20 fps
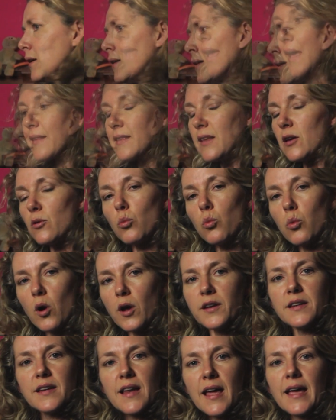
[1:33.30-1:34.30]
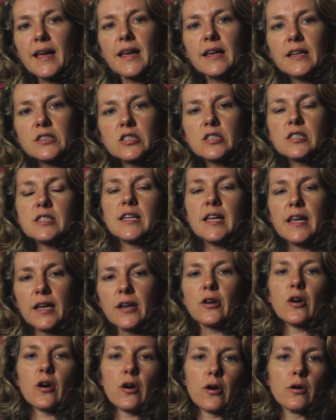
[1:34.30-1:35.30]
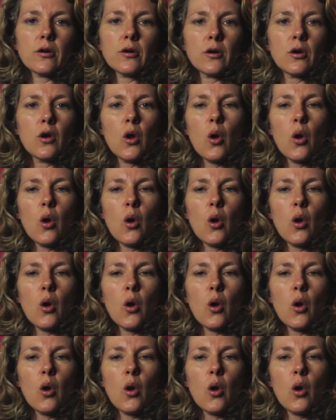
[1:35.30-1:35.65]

And then one day it just hit her.